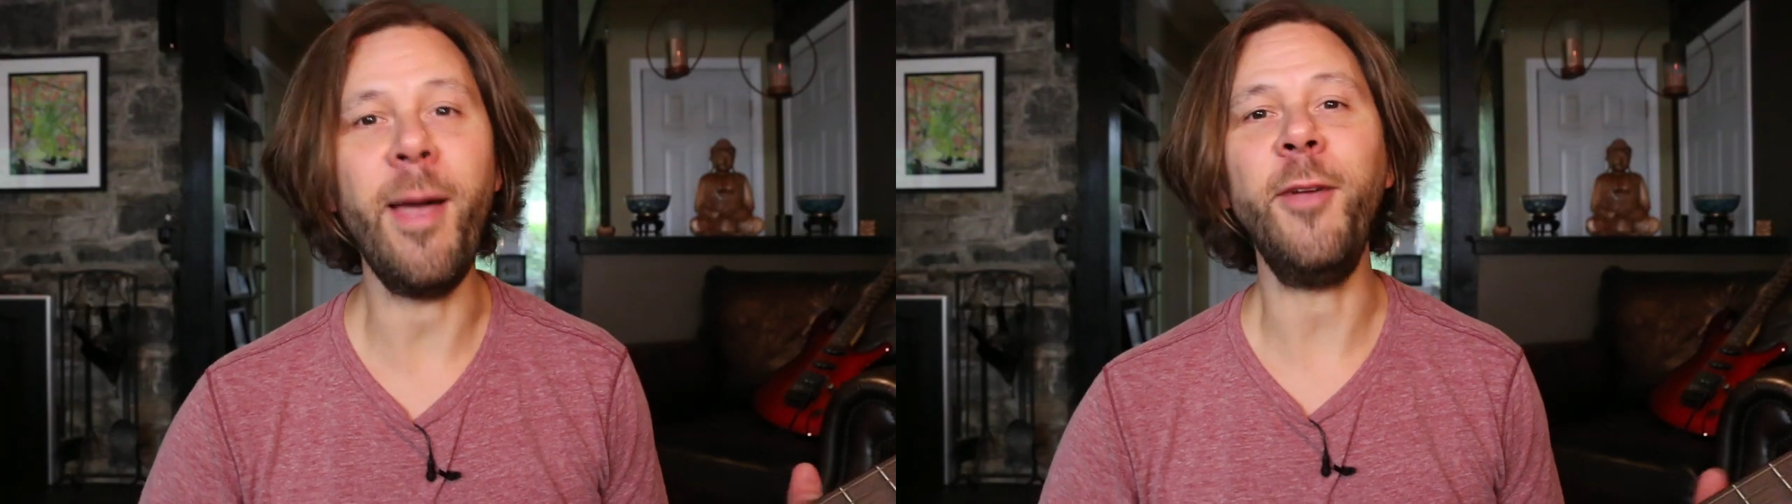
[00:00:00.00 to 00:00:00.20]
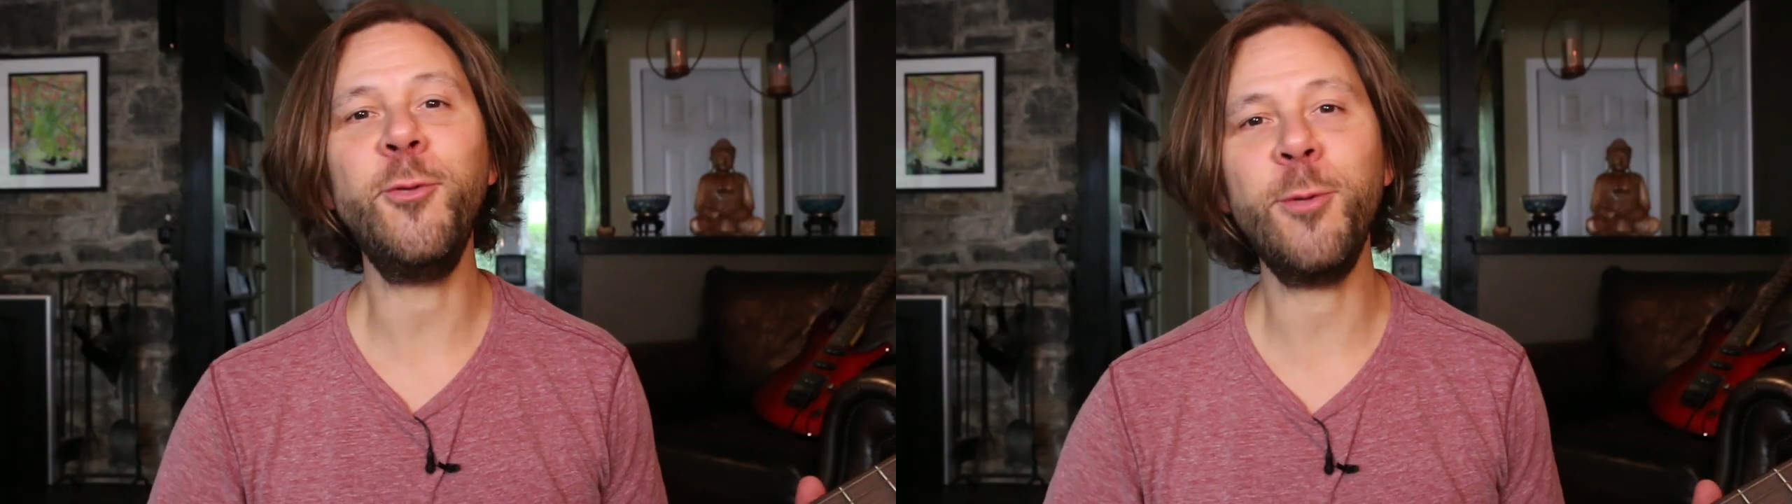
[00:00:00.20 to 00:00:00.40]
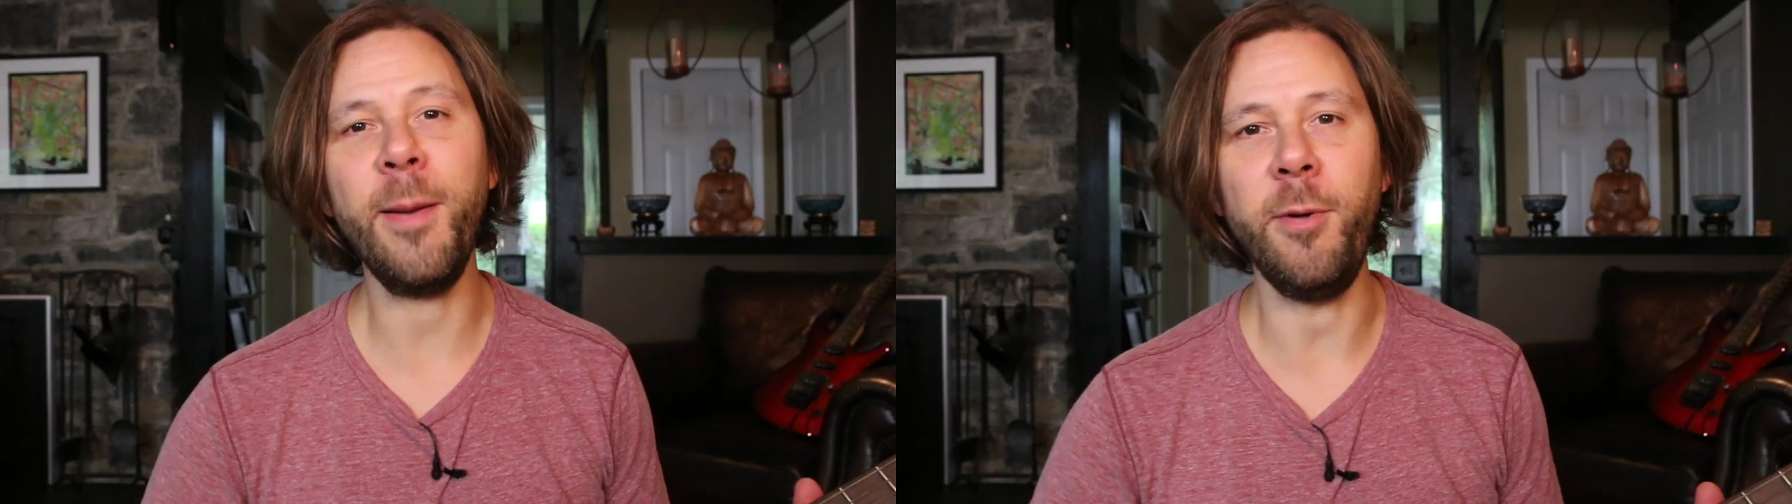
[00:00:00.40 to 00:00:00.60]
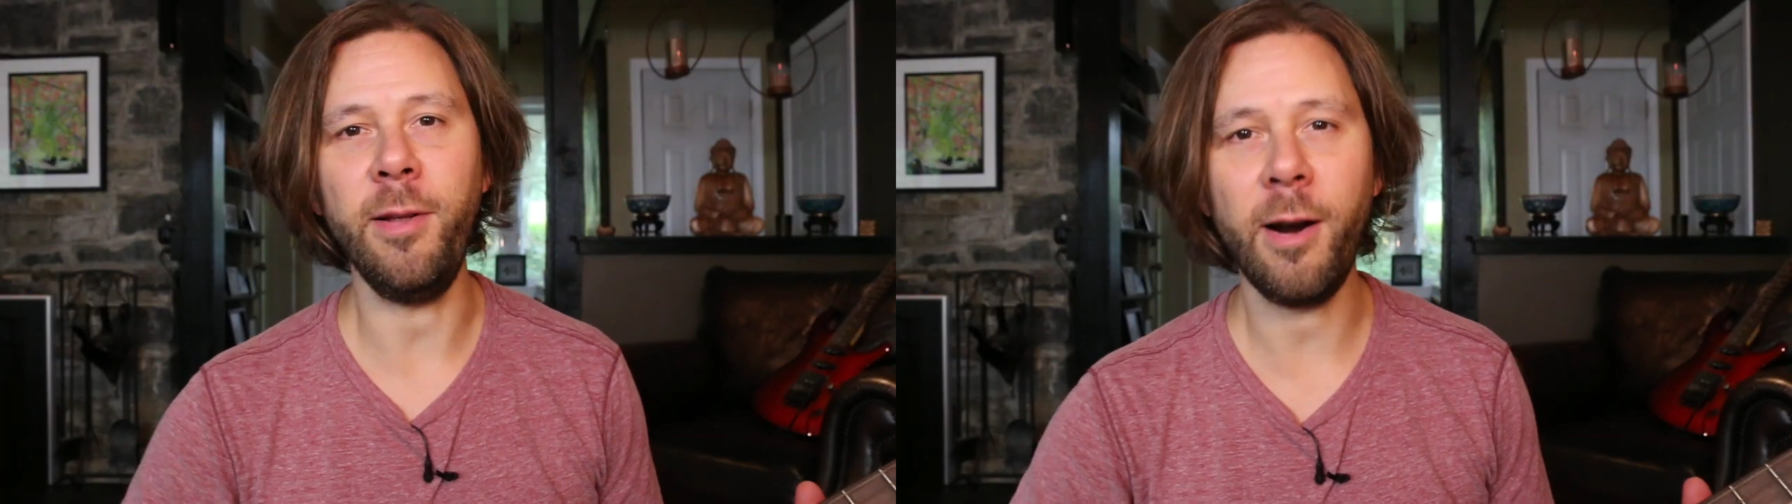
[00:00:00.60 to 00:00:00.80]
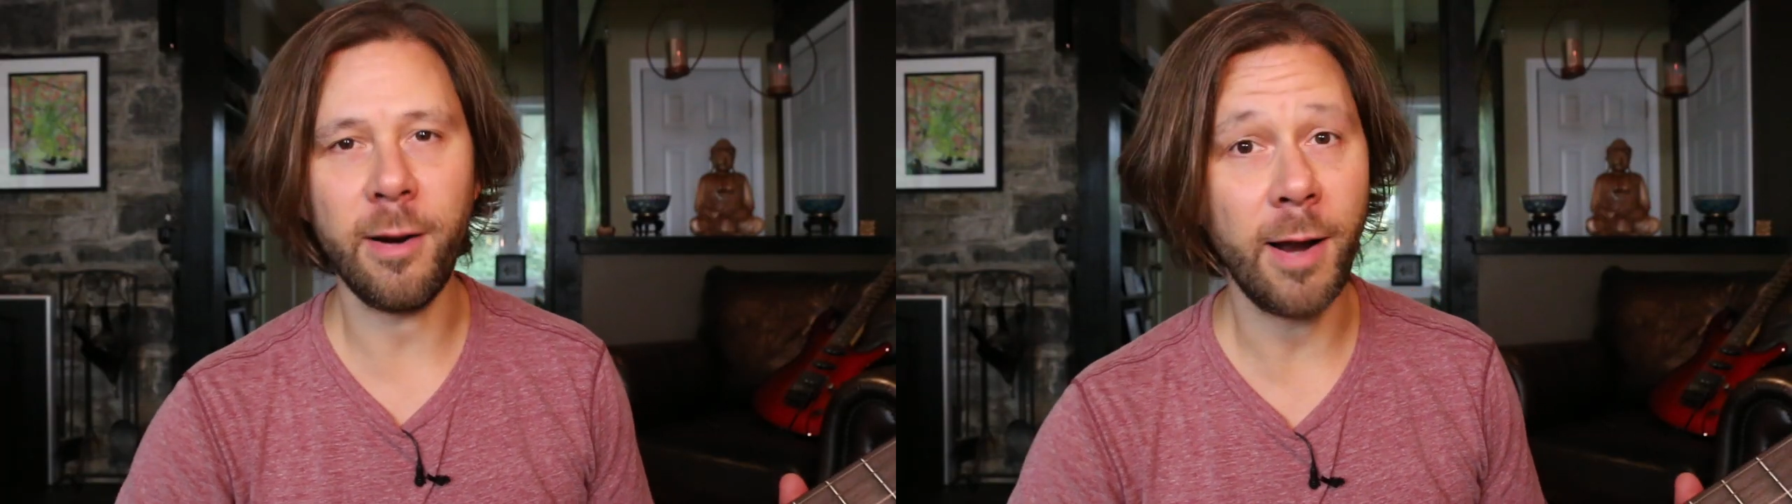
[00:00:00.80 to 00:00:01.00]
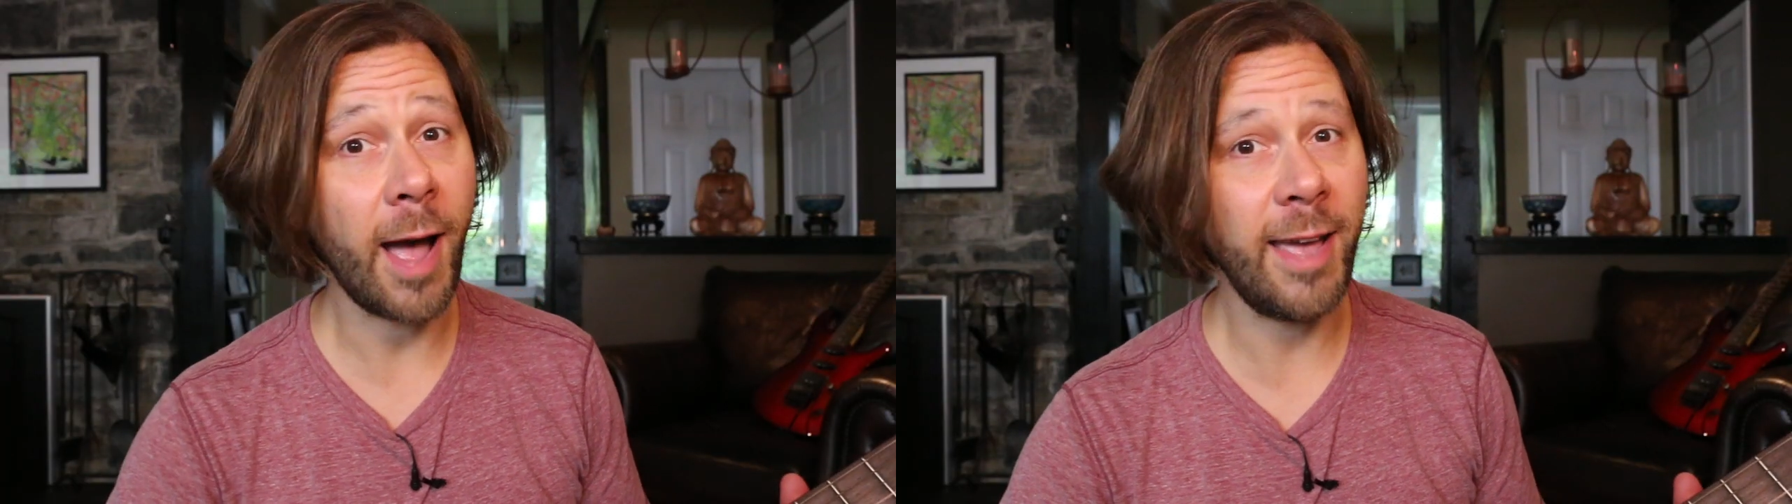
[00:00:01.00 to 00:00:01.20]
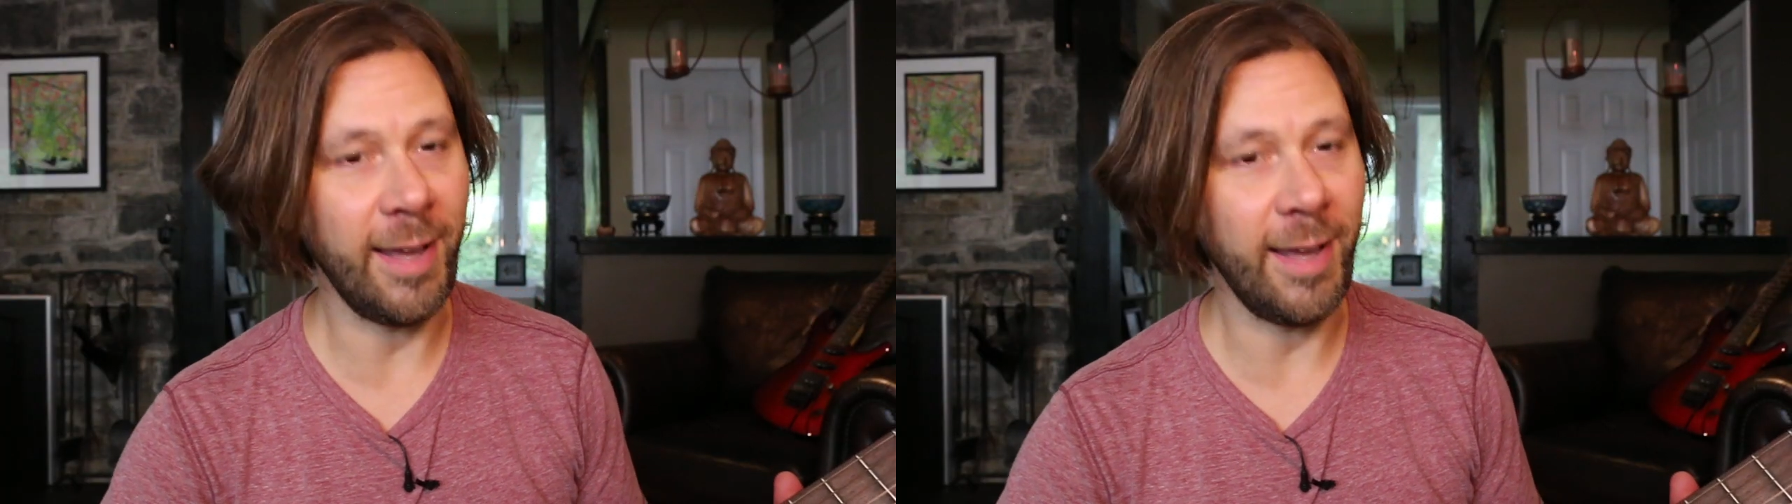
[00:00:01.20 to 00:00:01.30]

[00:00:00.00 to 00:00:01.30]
about treble, our high